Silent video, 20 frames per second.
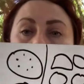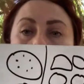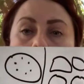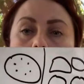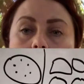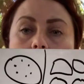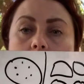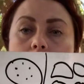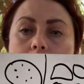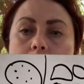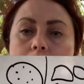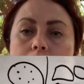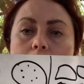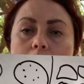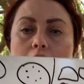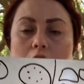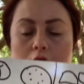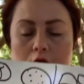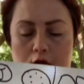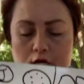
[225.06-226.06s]
Okay?
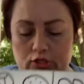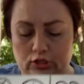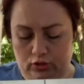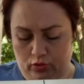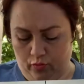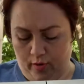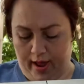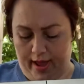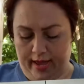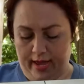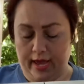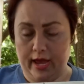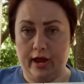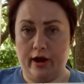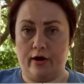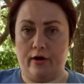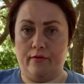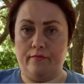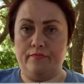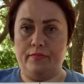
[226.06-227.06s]
So right
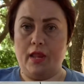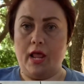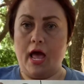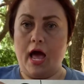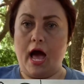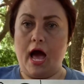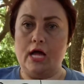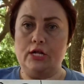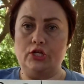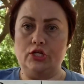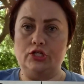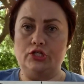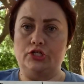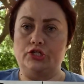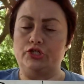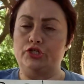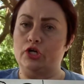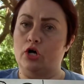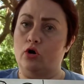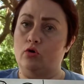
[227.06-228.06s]
here, I just
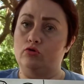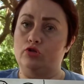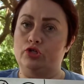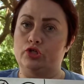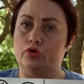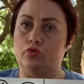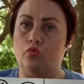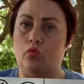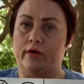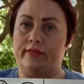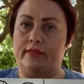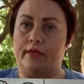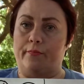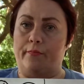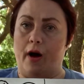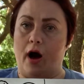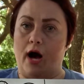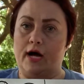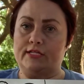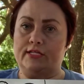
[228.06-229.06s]
showed you what the
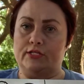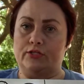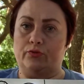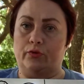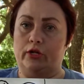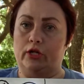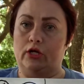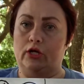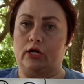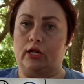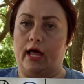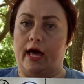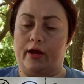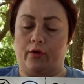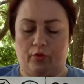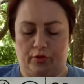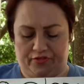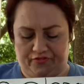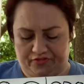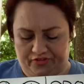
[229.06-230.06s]
boxes would look like
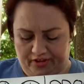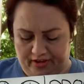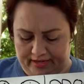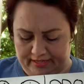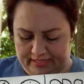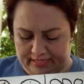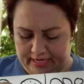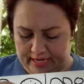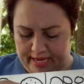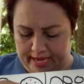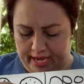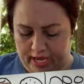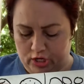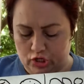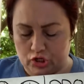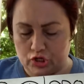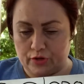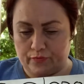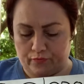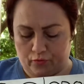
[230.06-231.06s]
with 6 in
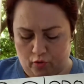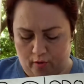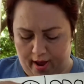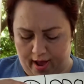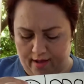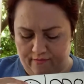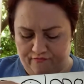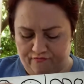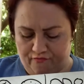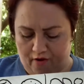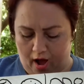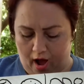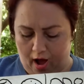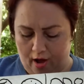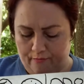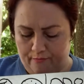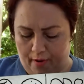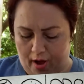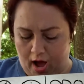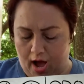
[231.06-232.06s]
each, right?
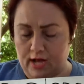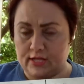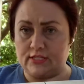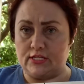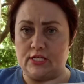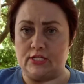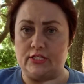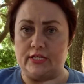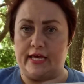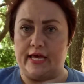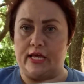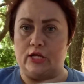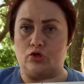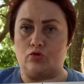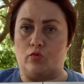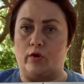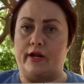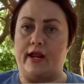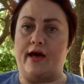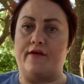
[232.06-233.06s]
5 boxes, each
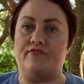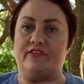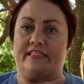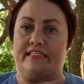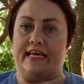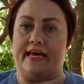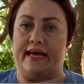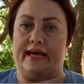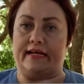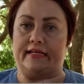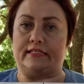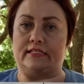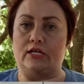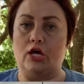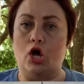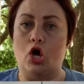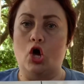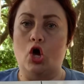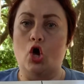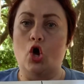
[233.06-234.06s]
one have 6.
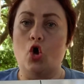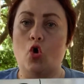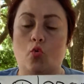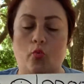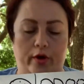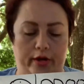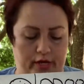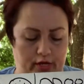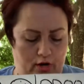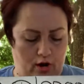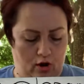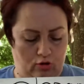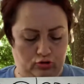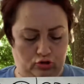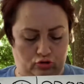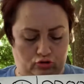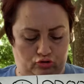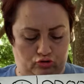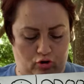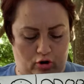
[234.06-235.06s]
We can
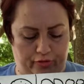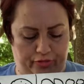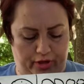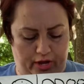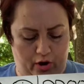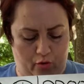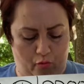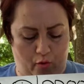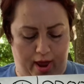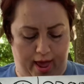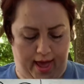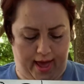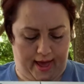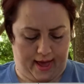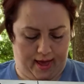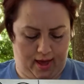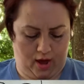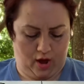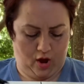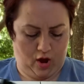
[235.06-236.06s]
also draw the
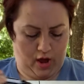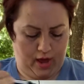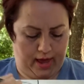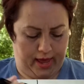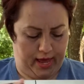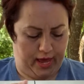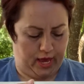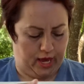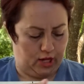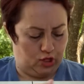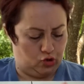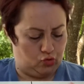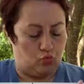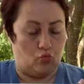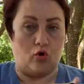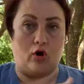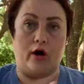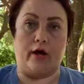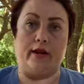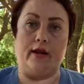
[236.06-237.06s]
array. Each
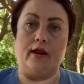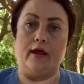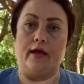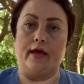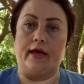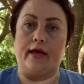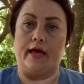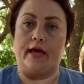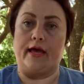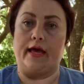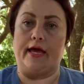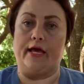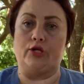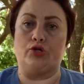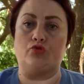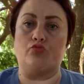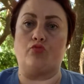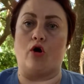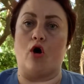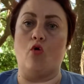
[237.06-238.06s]

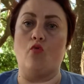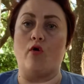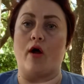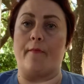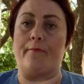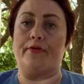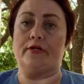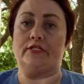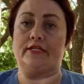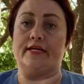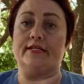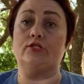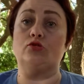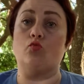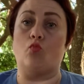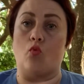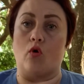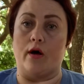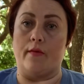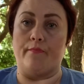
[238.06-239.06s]
row represents
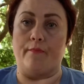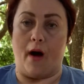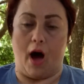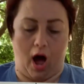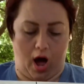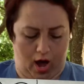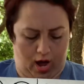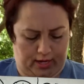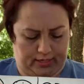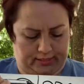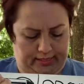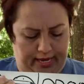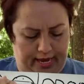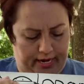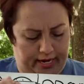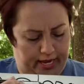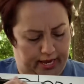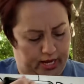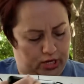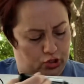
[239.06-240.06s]
1 box,
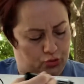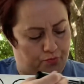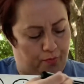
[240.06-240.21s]
and each